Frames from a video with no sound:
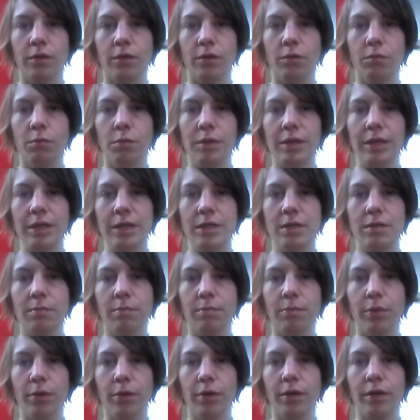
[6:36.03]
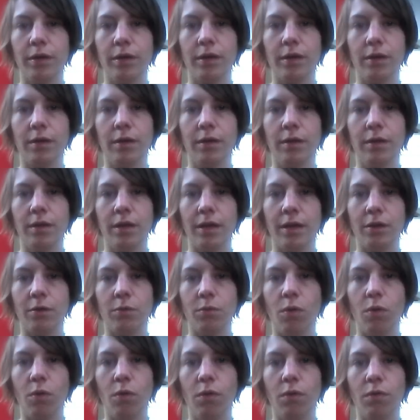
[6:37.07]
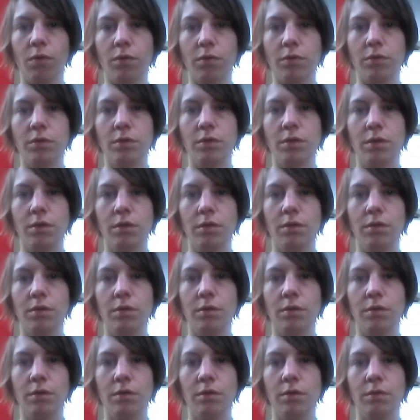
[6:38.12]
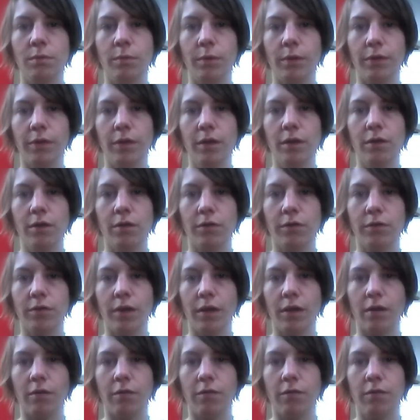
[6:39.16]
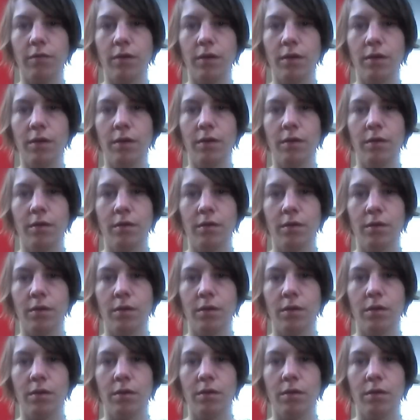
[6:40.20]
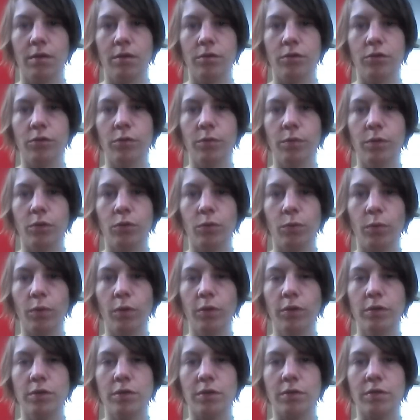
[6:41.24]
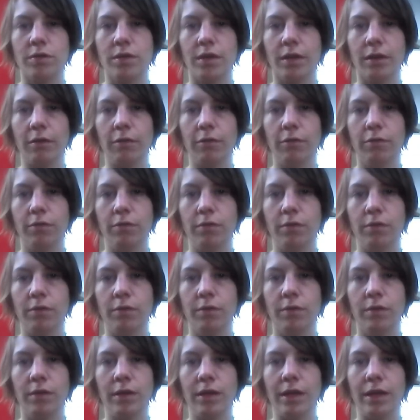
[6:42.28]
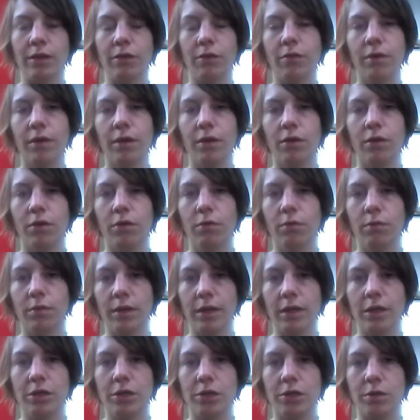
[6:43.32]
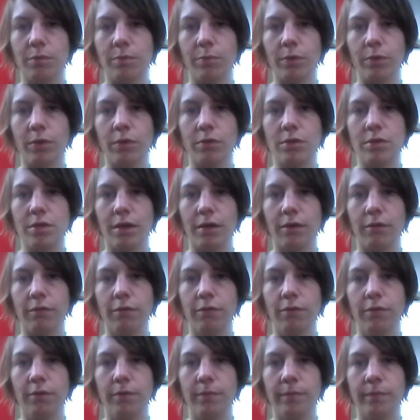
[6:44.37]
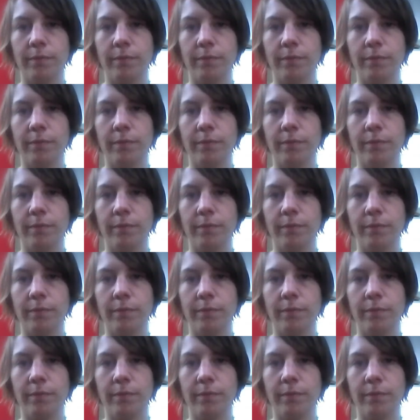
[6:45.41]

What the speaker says: You release the burden that you hold within yourself to and towards yourself and create a new relationship with yourself.